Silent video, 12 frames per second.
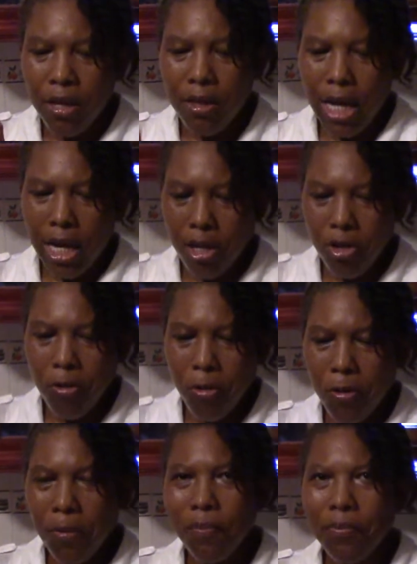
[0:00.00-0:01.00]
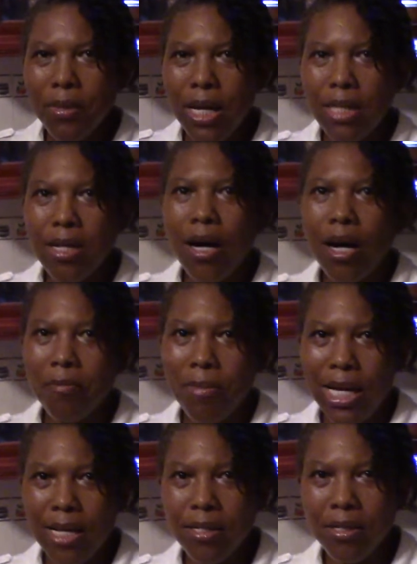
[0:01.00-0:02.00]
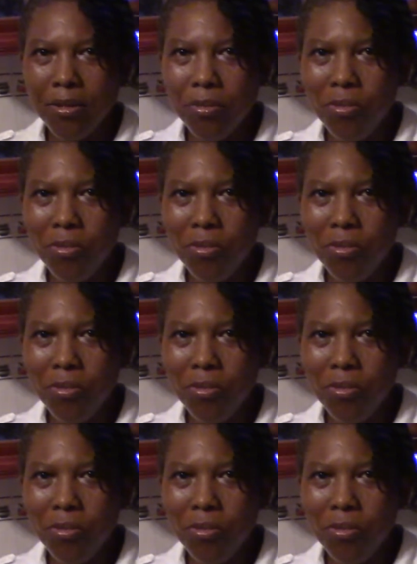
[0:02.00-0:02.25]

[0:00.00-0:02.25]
Thank you, and God bless.